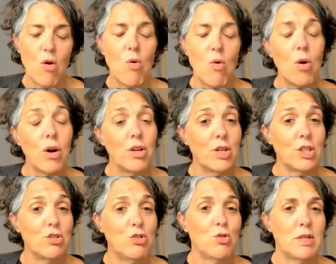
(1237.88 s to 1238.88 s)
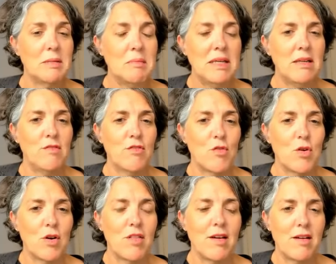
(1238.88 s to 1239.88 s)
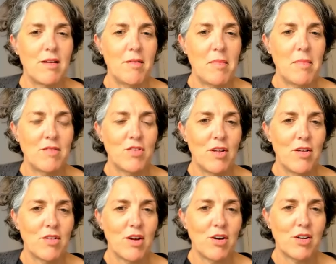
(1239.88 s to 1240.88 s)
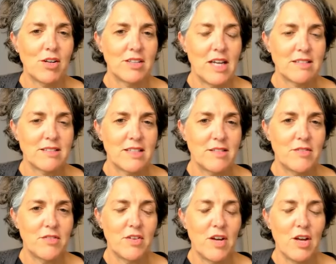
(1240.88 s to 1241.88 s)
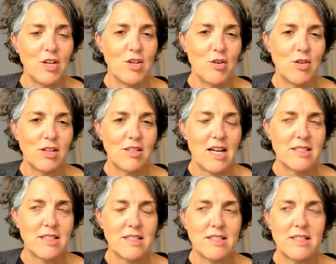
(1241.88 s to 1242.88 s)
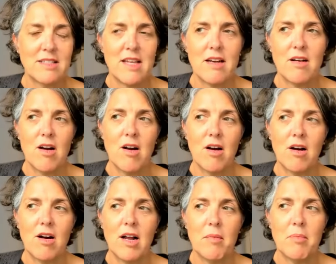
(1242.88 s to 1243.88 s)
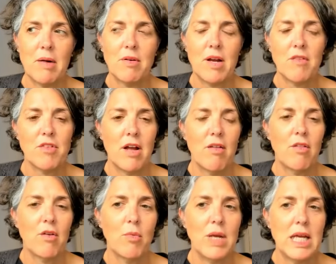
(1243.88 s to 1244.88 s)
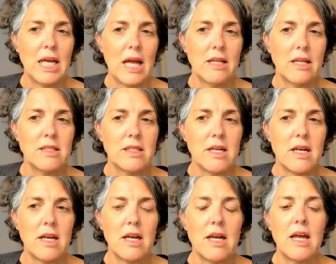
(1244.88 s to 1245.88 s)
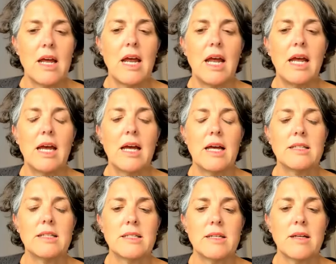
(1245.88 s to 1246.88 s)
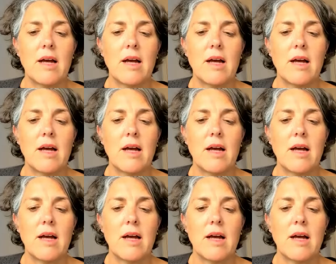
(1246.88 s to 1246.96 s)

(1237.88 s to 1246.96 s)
Or you can join me for the Mindful Healthcare Collective yoga classes that are about every other weekend. And